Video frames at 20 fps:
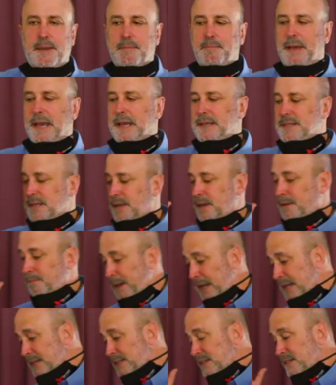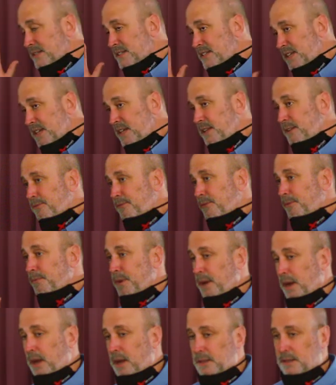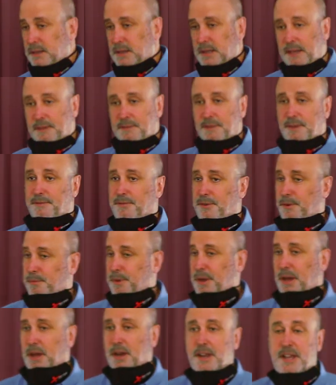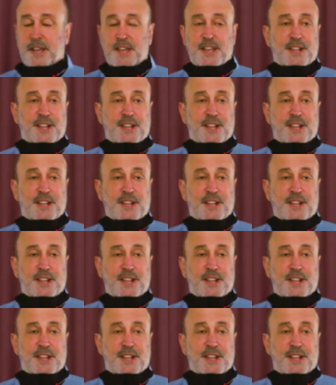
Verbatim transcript: amazing, amazing skill from God, given from God,